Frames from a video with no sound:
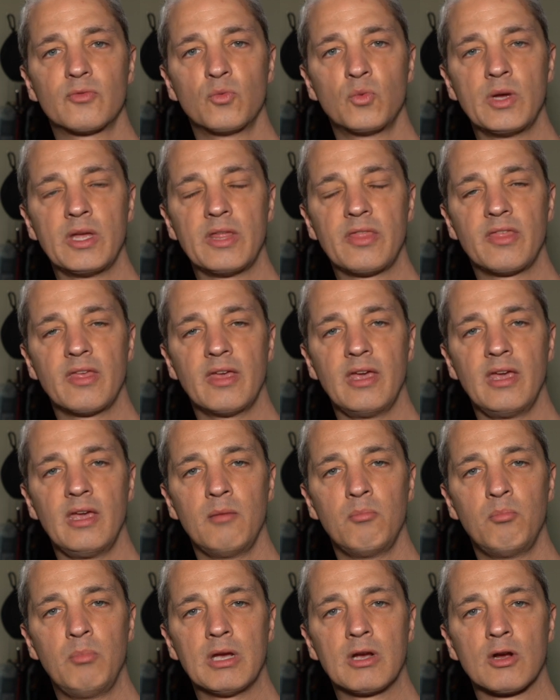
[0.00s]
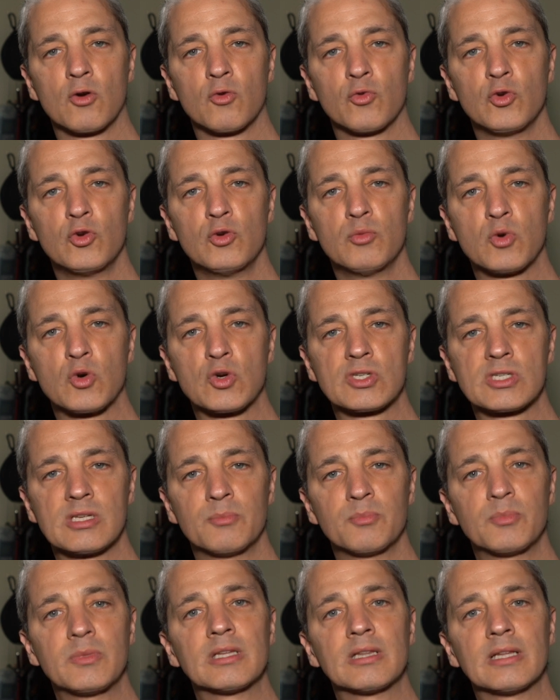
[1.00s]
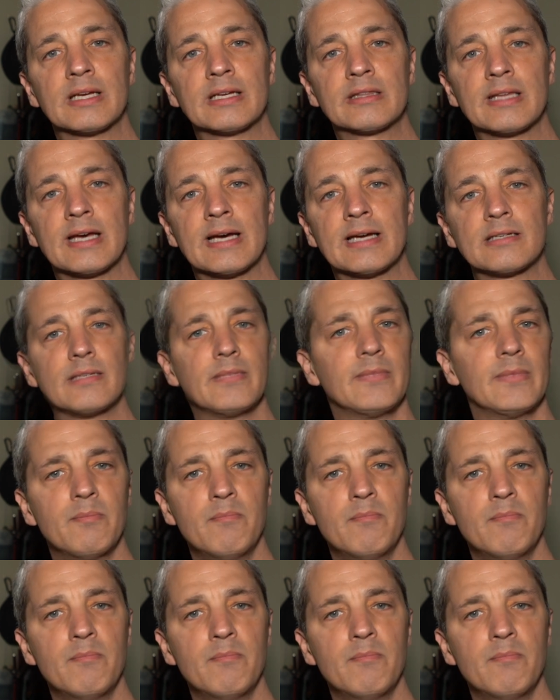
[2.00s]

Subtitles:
with a bigger room or something like that.